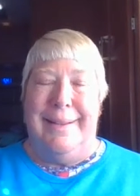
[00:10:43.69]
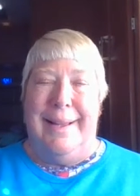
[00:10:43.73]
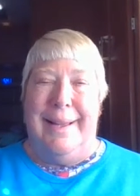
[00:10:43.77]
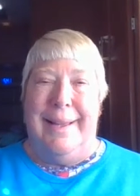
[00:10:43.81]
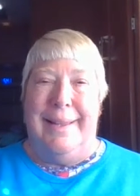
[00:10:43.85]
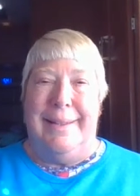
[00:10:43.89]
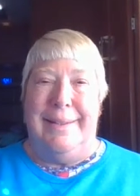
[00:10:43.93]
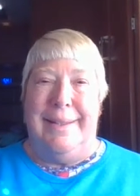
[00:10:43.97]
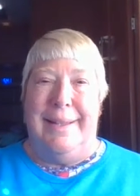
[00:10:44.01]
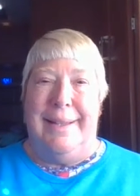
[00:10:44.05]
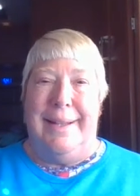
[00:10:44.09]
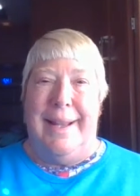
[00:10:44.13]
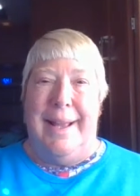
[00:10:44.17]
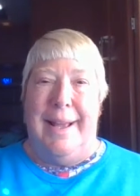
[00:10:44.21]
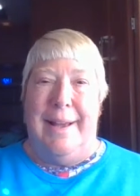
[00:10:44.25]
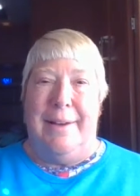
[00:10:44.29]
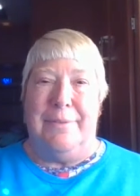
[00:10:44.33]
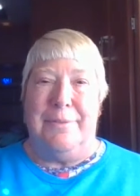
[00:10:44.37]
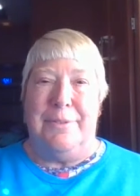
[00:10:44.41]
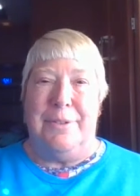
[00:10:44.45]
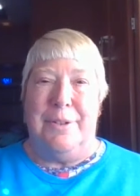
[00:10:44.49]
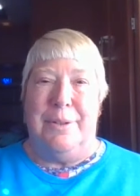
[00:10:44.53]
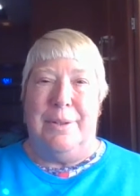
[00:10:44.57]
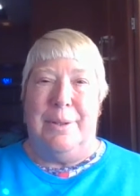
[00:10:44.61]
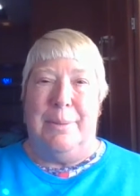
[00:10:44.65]
And then
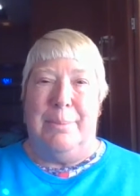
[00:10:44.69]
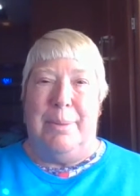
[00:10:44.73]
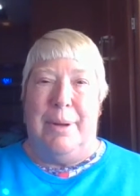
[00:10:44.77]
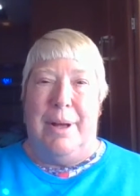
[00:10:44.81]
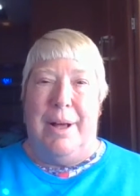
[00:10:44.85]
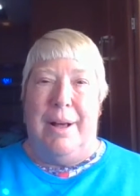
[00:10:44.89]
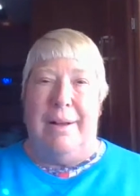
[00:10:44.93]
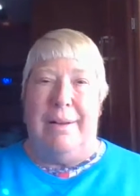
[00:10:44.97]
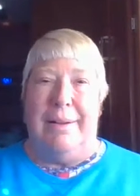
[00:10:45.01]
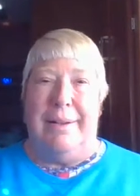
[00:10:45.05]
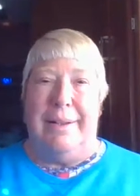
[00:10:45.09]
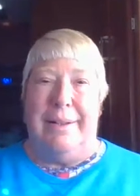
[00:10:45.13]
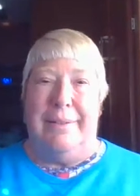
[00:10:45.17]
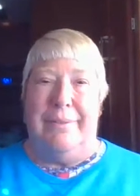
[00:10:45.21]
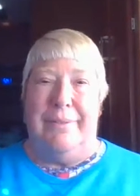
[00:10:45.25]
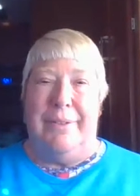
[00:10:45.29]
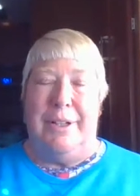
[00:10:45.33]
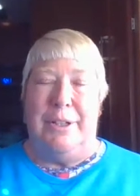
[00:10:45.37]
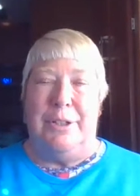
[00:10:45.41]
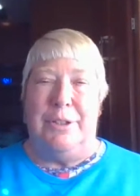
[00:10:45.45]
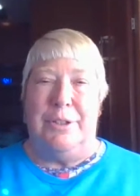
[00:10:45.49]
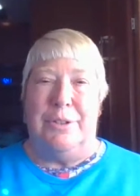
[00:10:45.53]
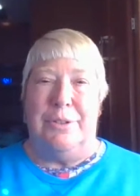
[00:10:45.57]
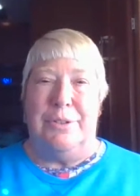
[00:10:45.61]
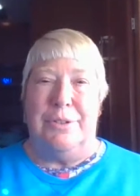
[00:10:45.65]
after the Baja
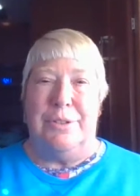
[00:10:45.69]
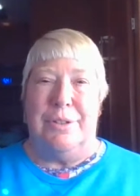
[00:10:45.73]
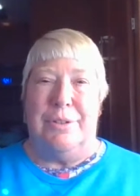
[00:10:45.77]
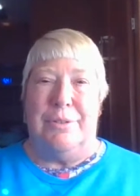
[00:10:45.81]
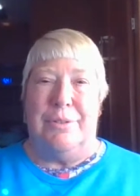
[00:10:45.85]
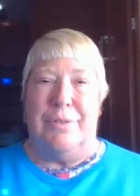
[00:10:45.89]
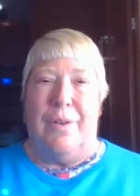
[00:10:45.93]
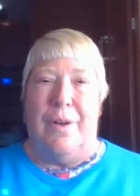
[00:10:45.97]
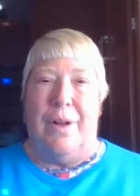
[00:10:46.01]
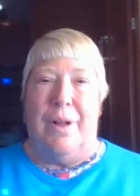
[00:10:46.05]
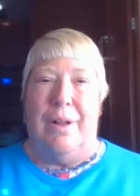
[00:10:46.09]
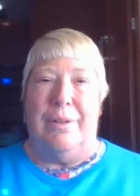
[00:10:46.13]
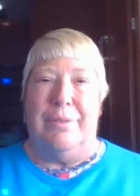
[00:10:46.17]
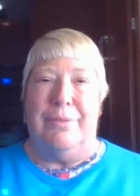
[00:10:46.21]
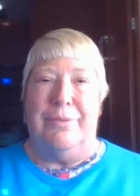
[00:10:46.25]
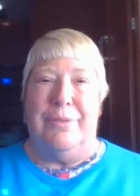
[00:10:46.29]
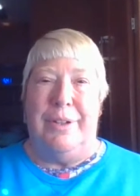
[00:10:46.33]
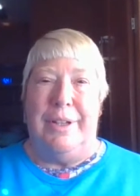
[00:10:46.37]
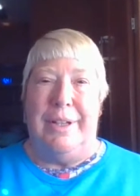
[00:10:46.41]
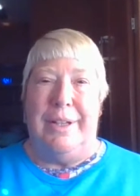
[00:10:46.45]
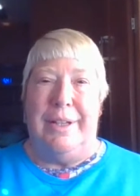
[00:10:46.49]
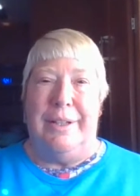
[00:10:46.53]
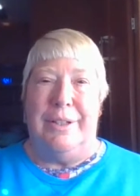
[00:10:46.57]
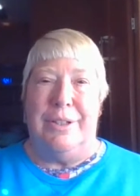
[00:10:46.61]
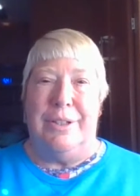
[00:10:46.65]
Adventures are all
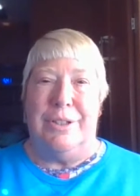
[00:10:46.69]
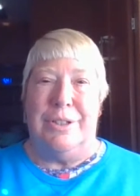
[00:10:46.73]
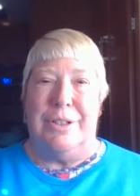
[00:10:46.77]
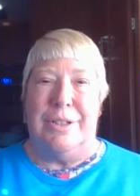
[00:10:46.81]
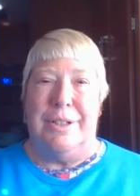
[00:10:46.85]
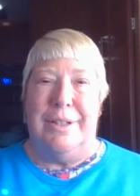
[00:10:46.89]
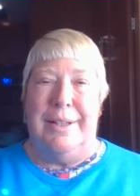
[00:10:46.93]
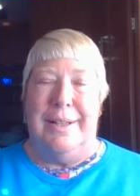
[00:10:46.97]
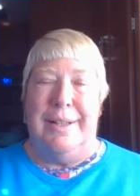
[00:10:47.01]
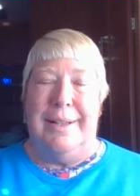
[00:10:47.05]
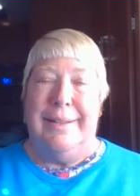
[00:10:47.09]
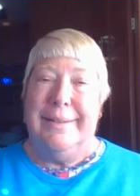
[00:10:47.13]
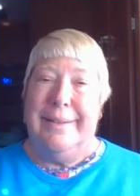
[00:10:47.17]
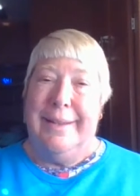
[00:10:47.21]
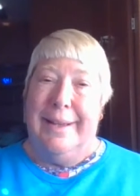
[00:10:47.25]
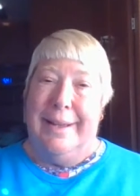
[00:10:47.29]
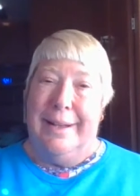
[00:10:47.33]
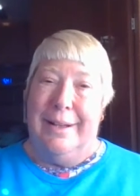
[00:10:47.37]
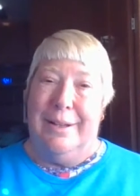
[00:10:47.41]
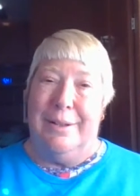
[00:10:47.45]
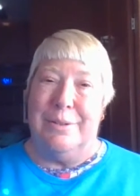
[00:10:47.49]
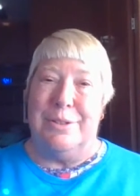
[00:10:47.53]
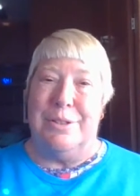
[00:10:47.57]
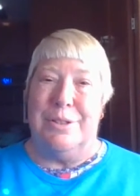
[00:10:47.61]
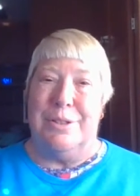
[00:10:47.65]
finished, then
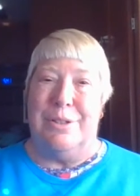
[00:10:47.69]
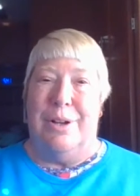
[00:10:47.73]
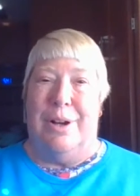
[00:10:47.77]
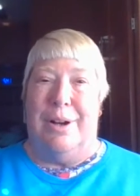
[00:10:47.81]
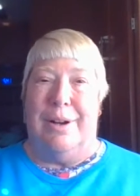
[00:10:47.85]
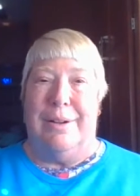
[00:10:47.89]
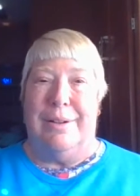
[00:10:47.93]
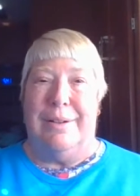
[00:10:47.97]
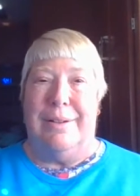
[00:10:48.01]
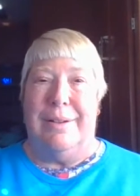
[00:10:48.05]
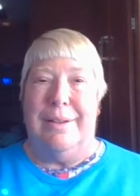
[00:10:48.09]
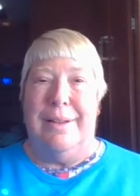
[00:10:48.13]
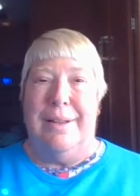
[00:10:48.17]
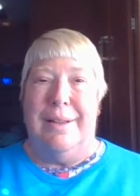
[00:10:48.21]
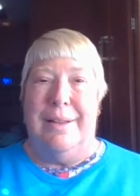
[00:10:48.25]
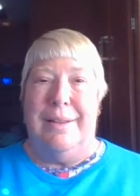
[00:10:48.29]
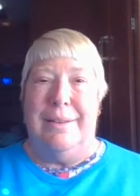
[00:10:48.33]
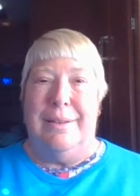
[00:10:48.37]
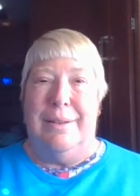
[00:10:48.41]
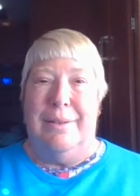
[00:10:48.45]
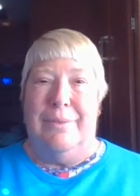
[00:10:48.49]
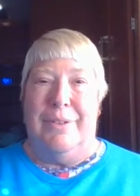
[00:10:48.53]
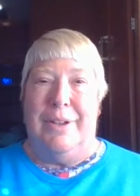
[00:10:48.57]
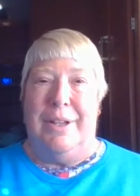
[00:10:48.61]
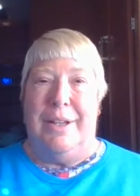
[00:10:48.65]
I'll start
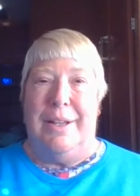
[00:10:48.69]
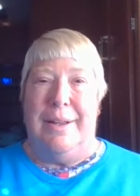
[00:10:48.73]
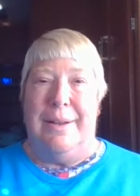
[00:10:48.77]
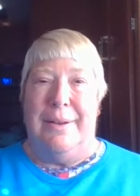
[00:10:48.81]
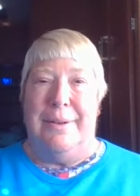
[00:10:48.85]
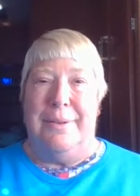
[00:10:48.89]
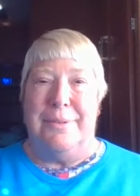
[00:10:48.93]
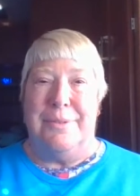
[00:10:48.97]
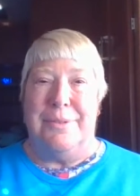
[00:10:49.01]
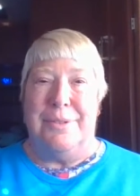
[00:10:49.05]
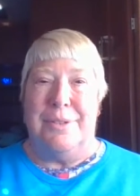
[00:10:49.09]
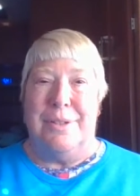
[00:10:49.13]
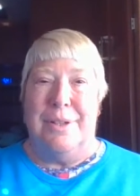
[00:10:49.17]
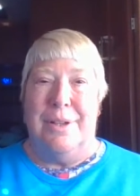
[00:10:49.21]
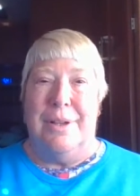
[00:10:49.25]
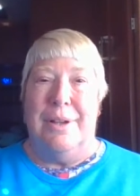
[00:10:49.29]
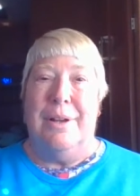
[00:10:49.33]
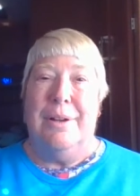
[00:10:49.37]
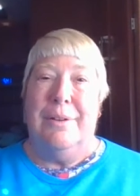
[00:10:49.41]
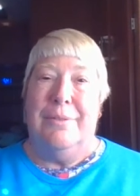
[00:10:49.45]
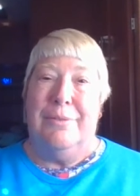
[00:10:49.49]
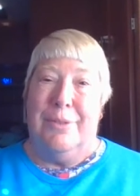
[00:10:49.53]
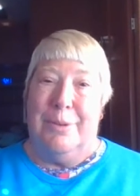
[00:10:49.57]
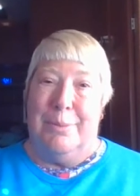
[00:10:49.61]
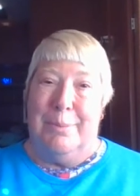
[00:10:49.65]
the videos
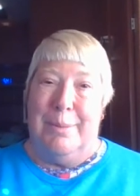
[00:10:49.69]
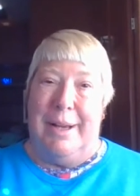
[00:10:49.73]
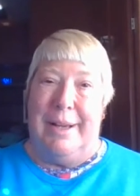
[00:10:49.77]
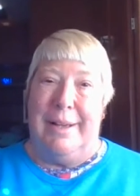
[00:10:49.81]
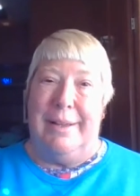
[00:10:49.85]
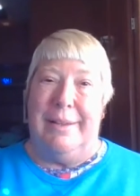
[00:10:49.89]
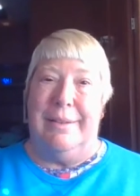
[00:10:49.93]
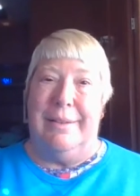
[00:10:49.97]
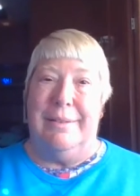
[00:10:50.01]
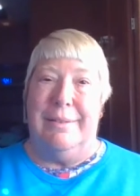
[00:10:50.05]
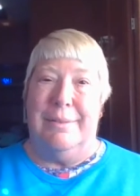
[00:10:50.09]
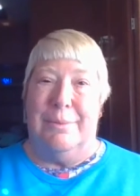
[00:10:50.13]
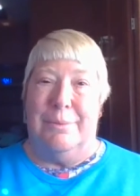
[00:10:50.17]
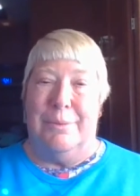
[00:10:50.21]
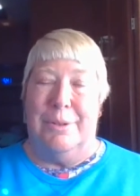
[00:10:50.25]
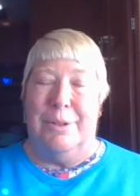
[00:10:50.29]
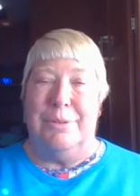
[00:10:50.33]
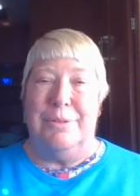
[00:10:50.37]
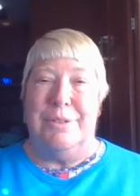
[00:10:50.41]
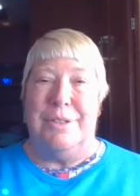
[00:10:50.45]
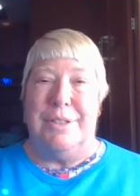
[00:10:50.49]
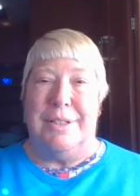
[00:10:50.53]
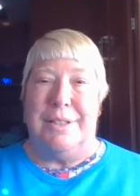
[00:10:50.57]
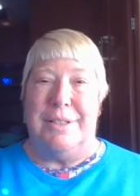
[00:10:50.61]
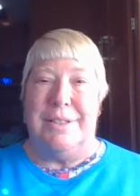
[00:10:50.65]
for my
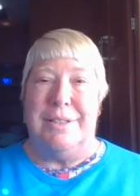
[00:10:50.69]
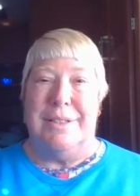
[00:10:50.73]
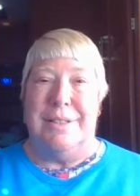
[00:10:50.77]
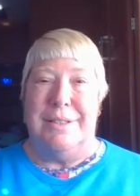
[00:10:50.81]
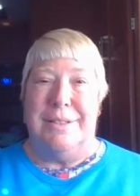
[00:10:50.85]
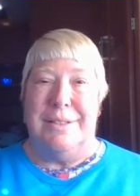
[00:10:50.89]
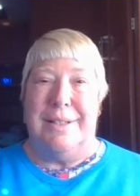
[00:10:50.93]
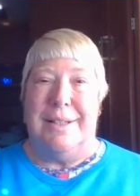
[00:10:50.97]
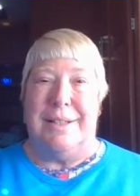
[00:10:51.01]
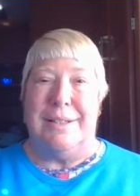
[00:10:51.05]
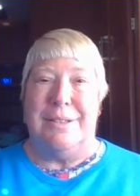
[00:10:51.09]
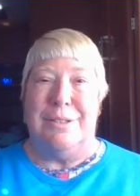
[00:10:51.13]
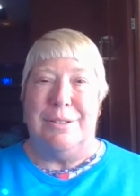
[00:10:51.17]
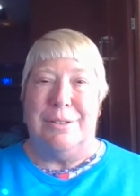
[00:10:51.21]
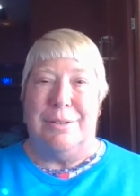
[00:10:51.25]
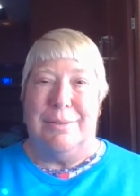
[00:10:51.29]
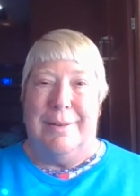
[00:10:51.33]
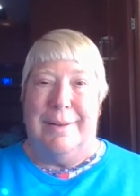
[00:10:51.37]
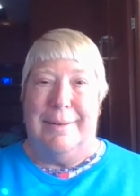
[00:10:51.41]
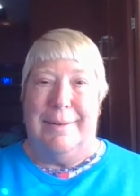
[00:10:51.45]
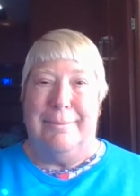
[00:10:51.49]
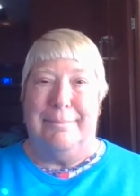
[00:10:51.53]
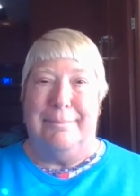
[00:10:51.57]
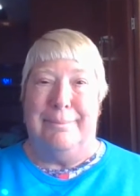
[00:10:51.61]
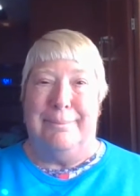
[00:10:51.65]
Route 66 trip.